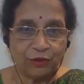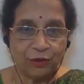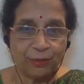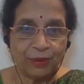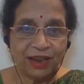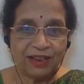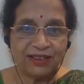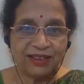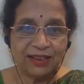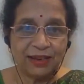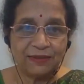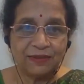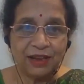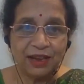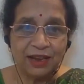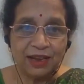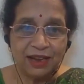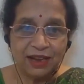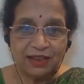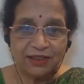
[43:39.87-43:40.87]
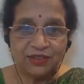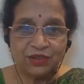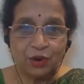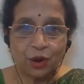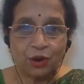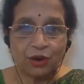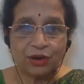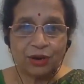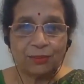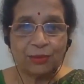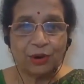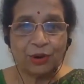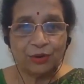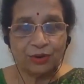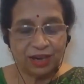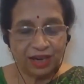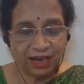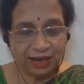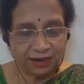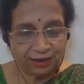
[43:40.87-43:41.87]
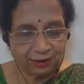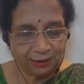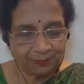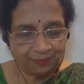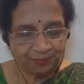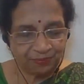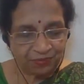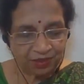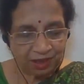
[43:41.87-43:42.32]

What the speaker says: for myself is talked about later.